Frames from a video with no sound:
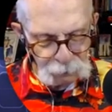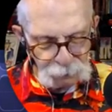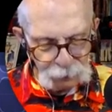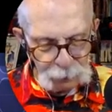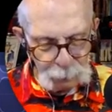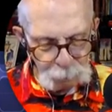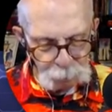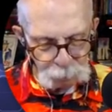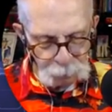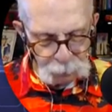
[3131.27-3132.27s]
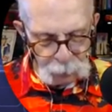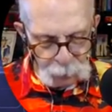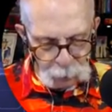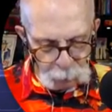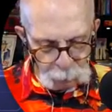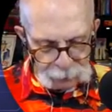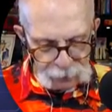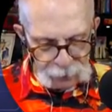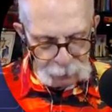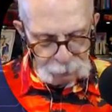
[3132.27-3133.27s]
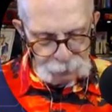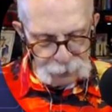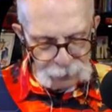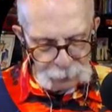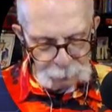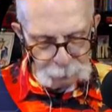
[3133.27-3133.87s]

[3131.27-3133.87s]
feet by 10 feet.